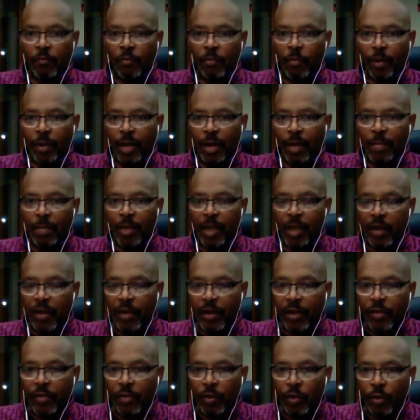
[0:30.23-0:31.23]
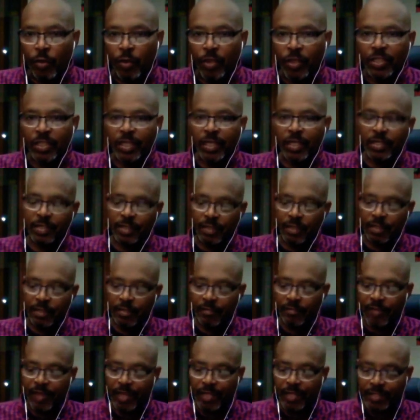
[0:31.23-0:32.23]
From what I'm hearing, though, is that
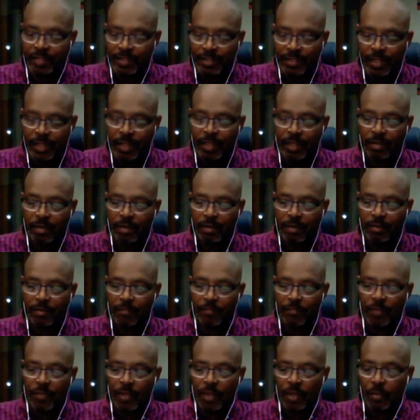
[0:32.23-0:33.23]
the vaccine